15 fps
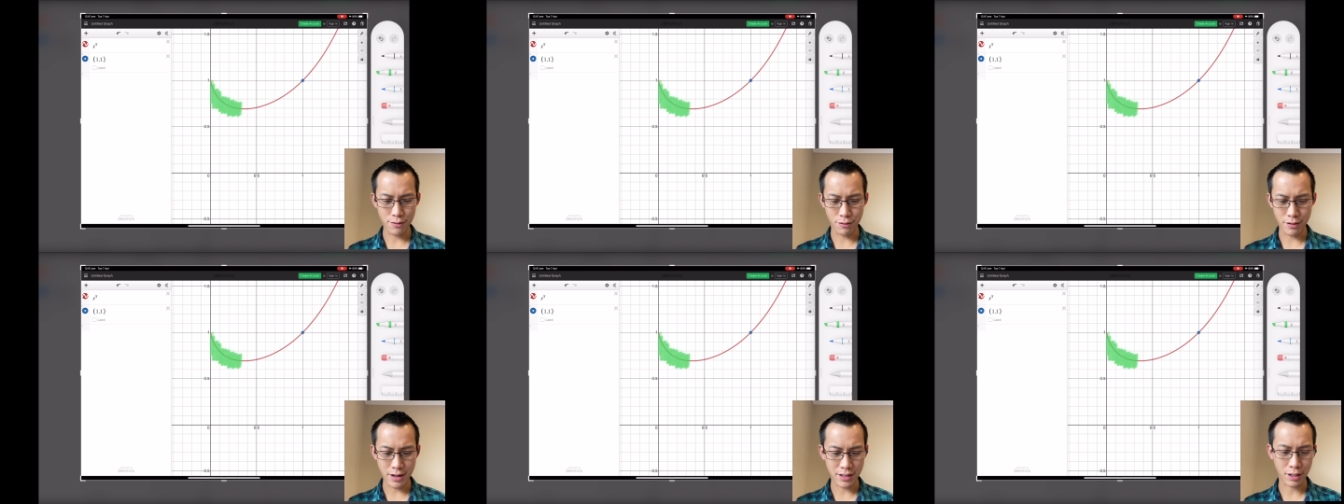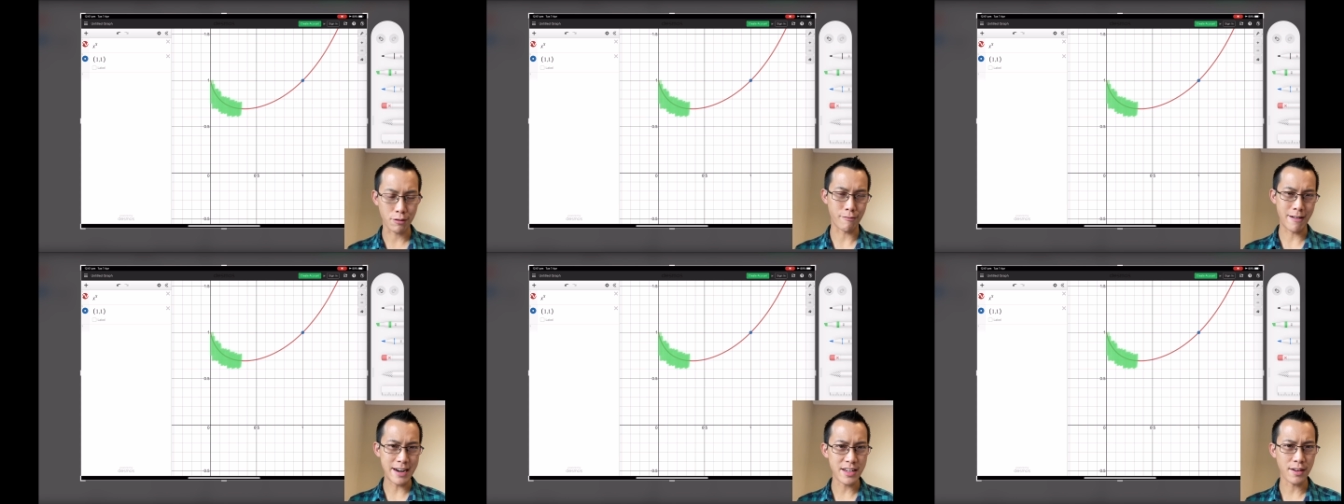or its
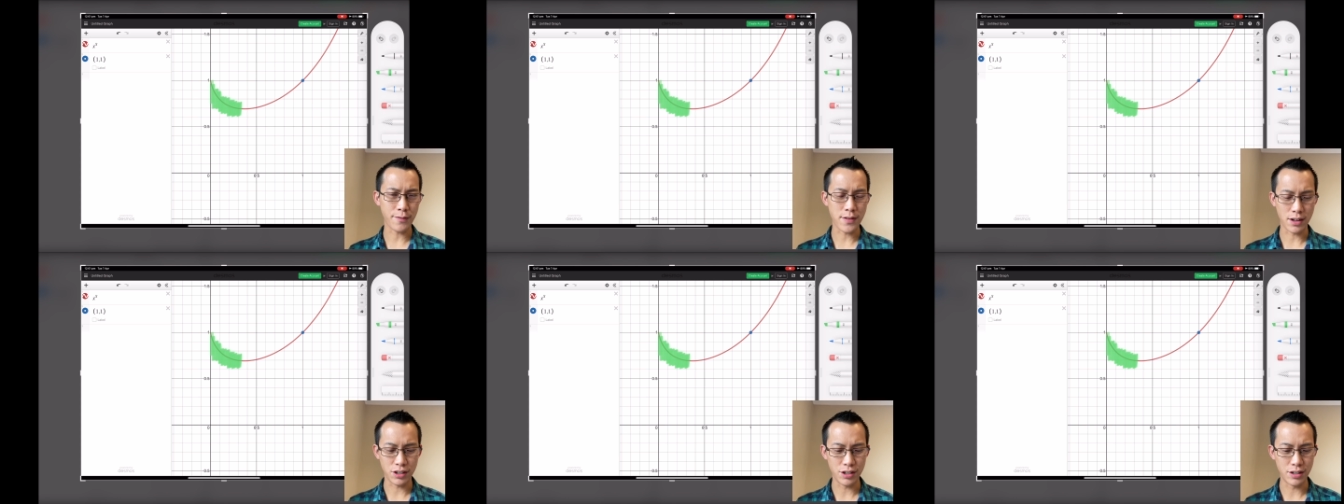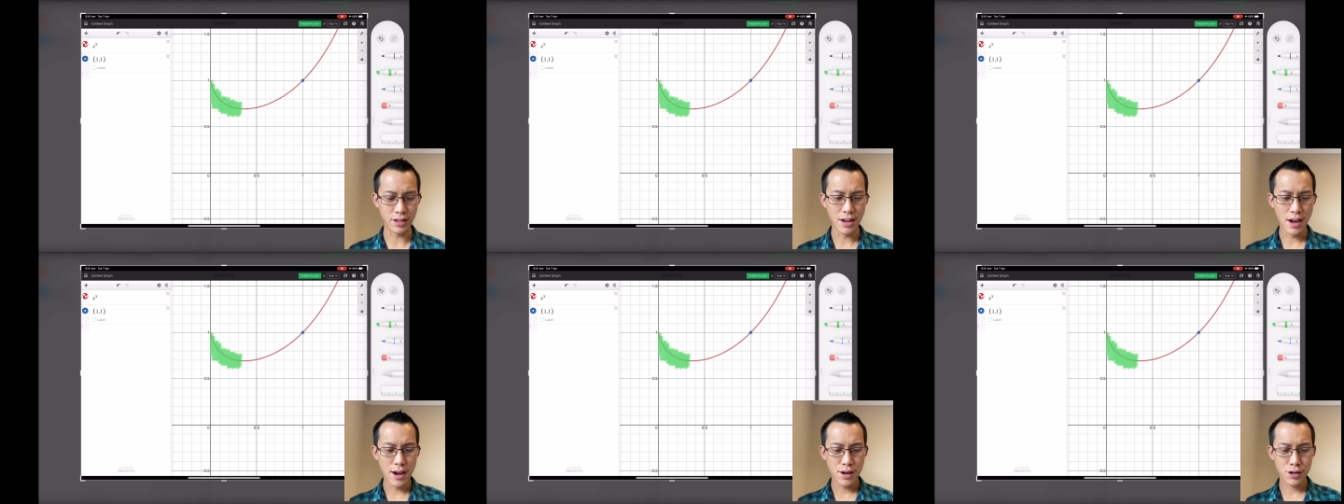gradient function
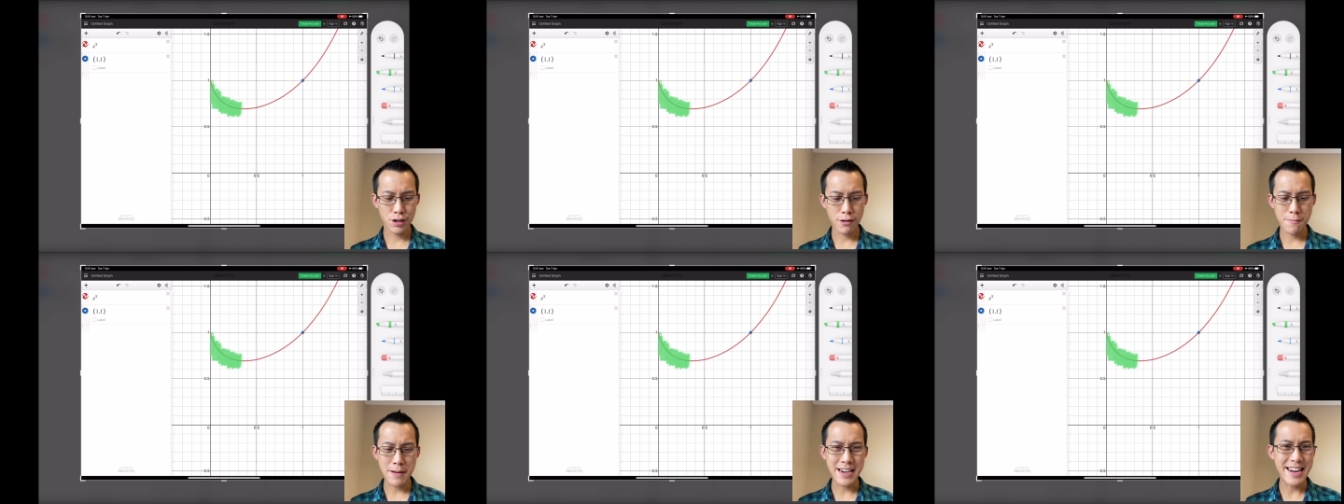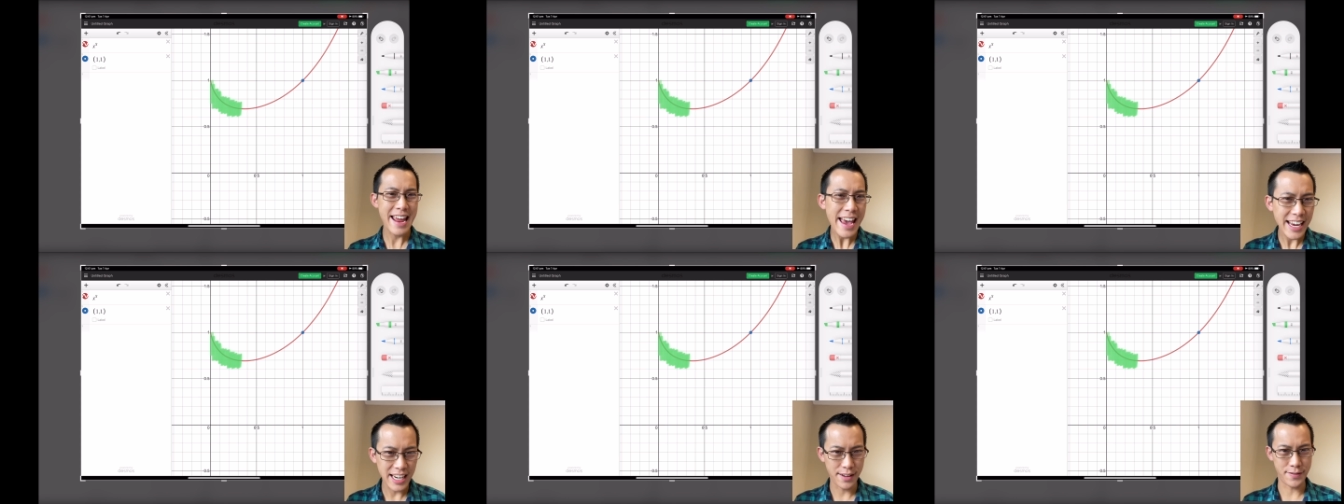should be
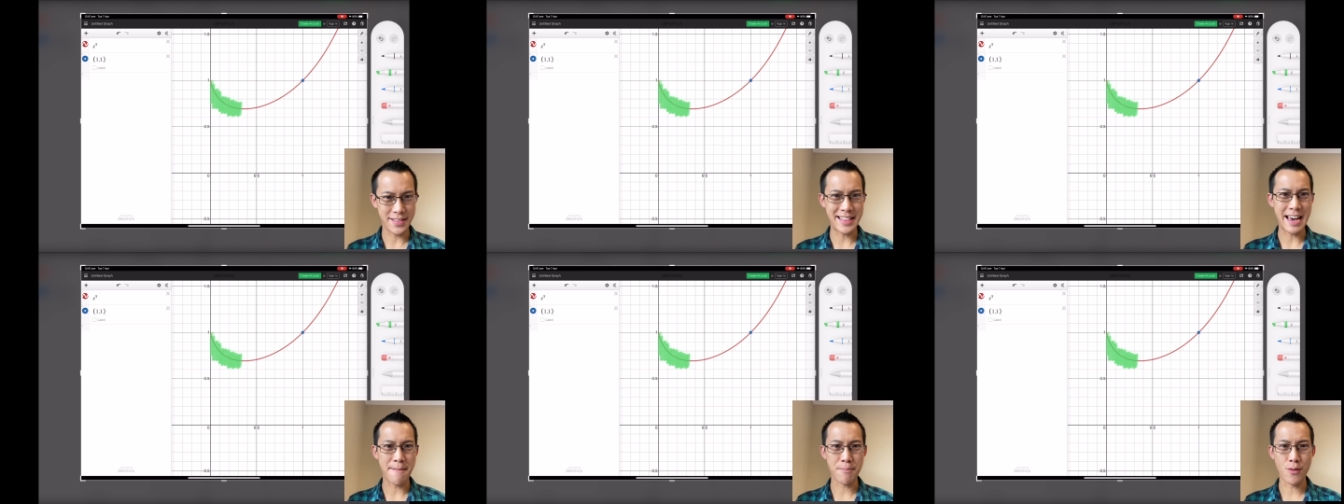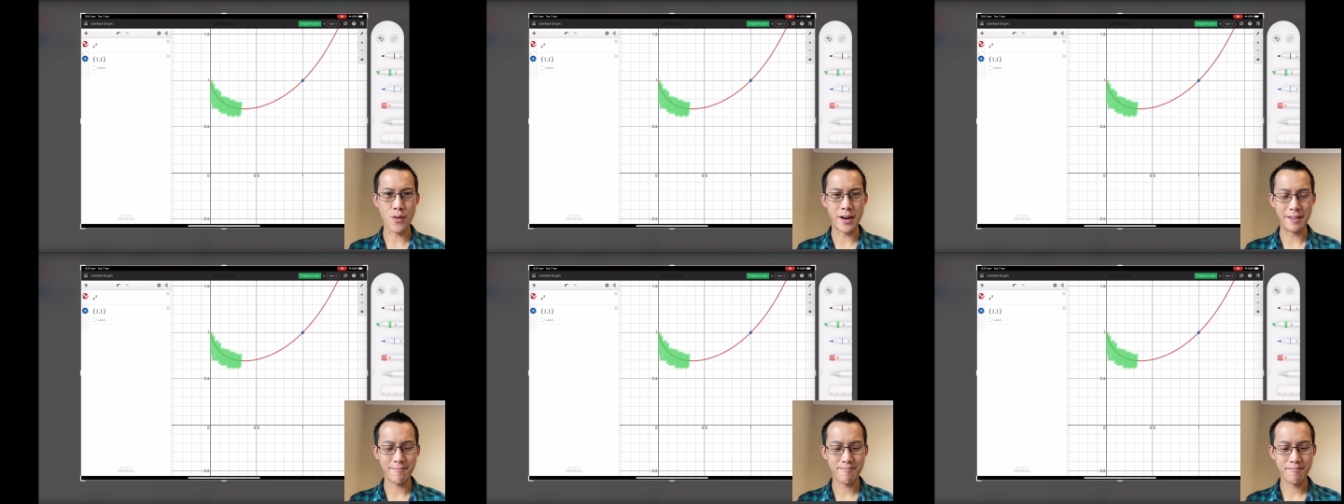negative at that
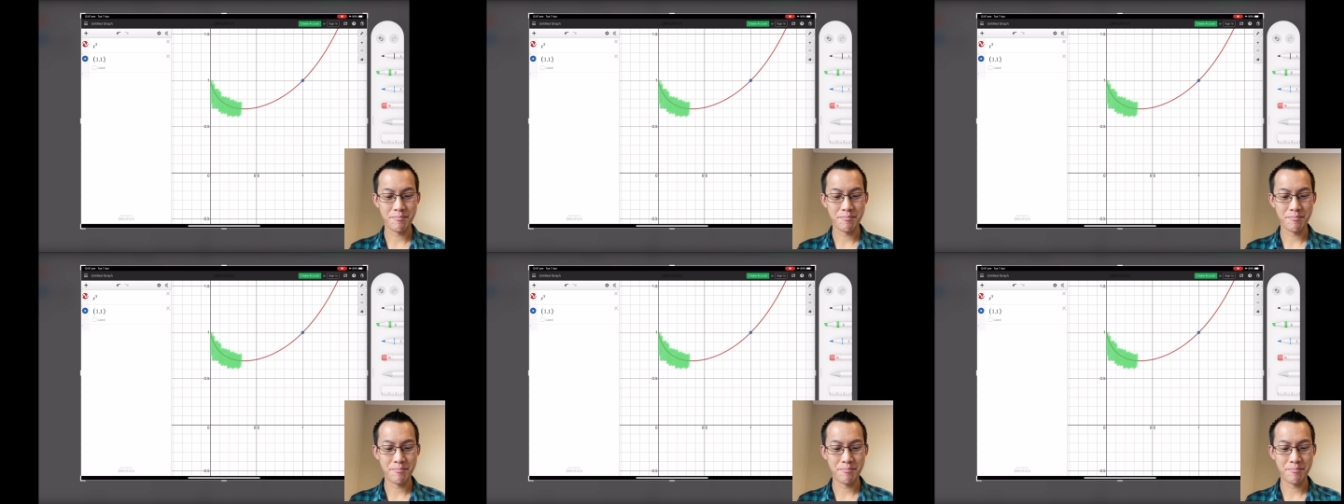point.